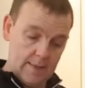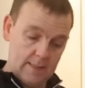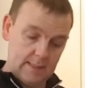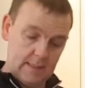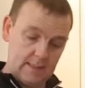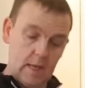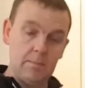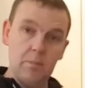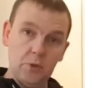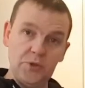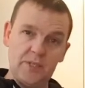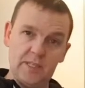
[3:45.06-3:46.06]
This is a
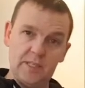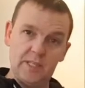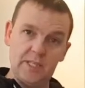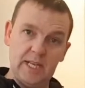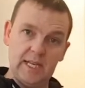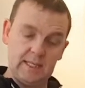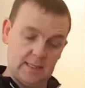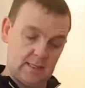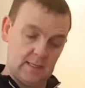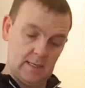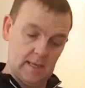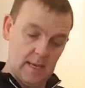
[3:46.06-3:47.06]
Munton's
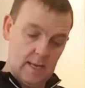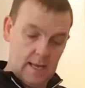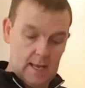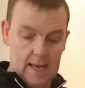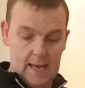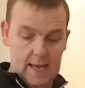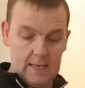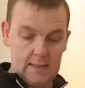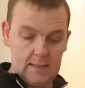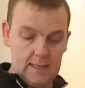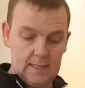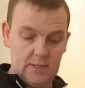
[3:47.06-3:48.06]
yeast,
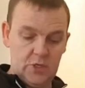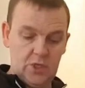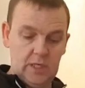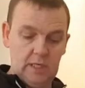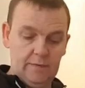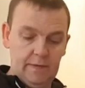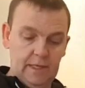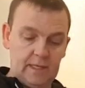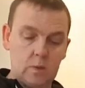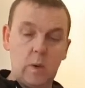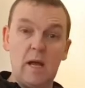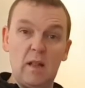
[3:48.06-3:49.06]
and it's
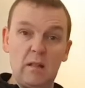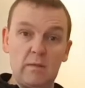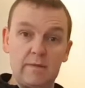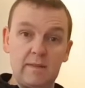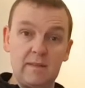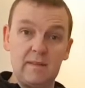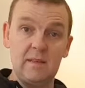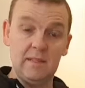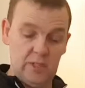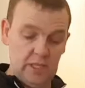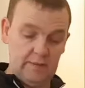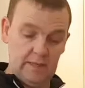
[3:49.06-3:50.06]
GV12, a
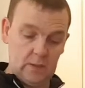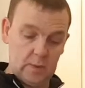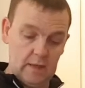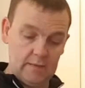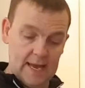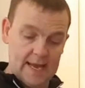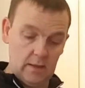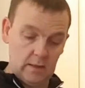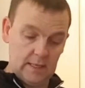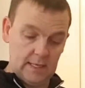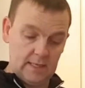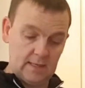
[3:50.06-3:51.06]
GV12
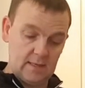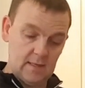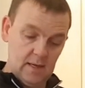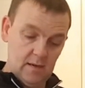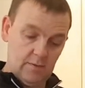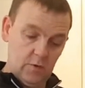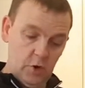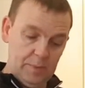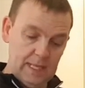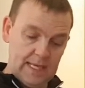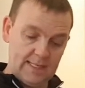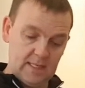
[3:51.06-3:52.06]
ale yeast,
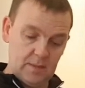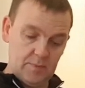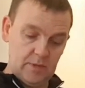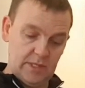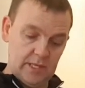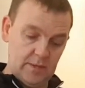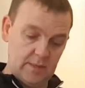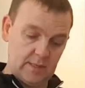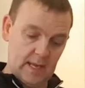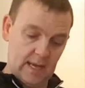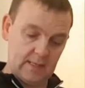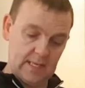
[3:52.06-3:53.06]
formulated to
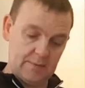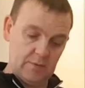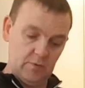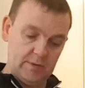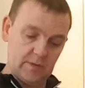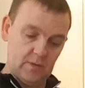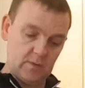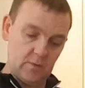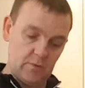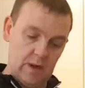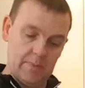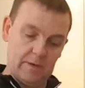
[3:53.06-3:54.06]
produce exceptional results
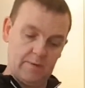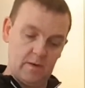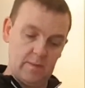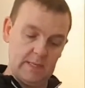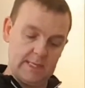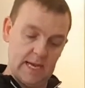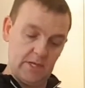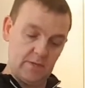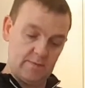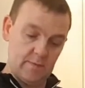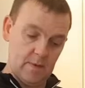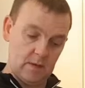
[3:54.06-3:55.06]
with rapid
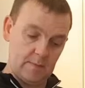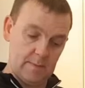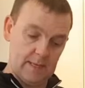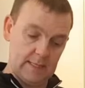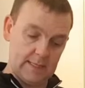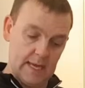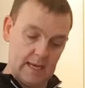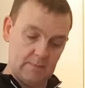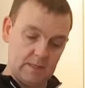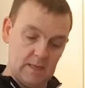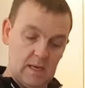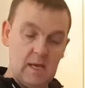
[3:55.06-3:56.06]
fermentation for most beer
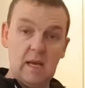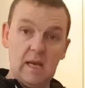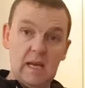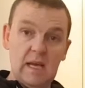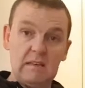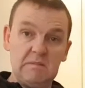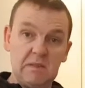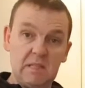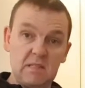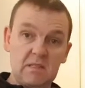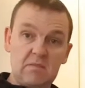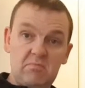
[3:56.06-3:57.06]
types. And
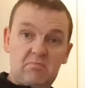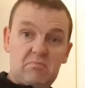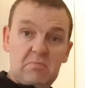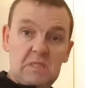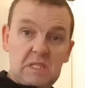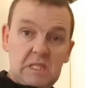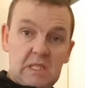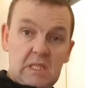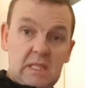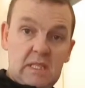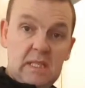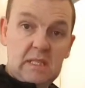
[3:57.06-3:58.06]

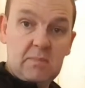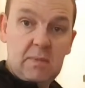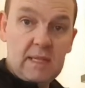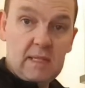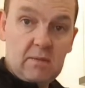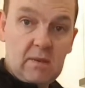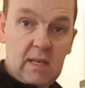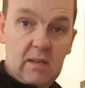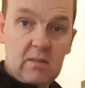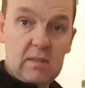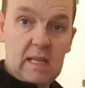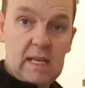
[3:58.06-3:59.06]
that's basically what it
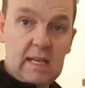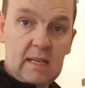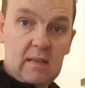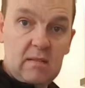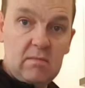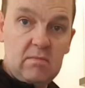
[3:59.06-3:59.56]
looks like.